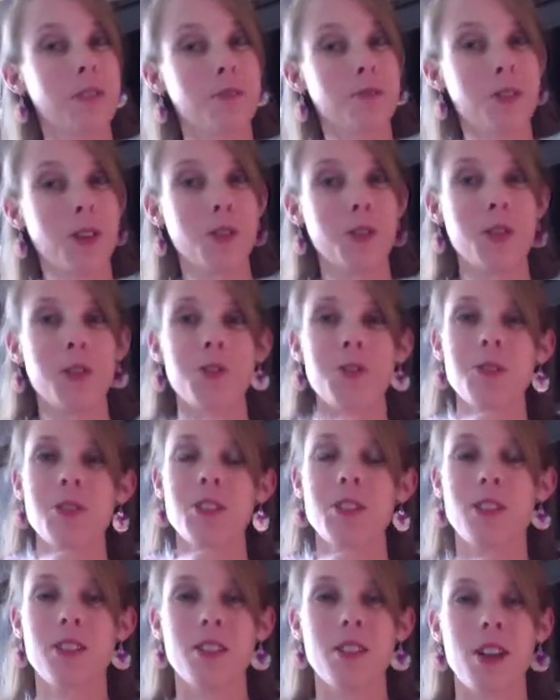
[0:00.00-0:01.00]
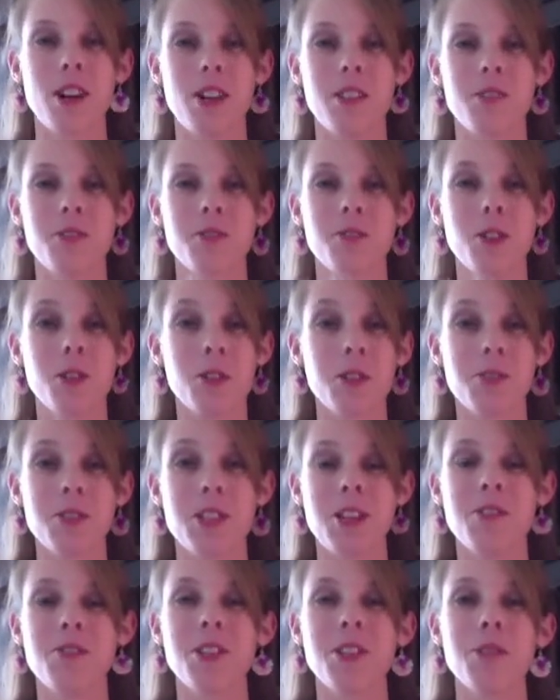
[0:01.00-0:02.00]
photos
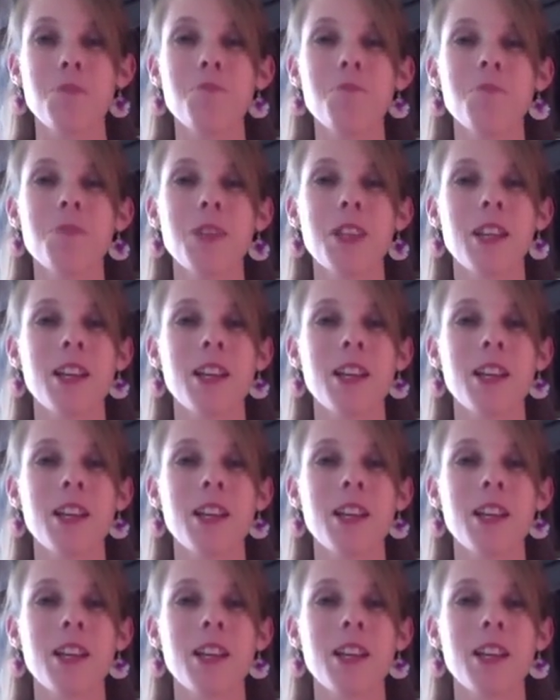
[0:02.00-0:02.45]
of him.